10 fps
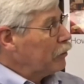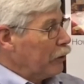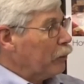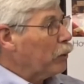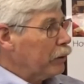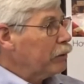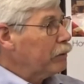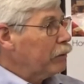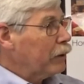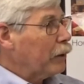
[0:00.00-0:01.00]
So
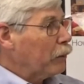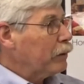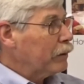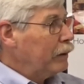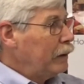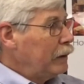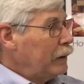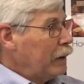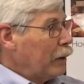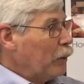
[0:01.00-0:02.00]
there
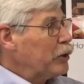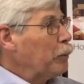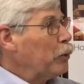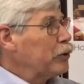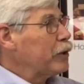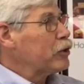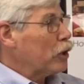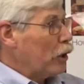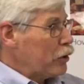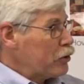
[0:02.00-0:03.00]
wasn't a person in
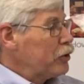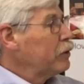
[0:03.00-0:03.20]
charge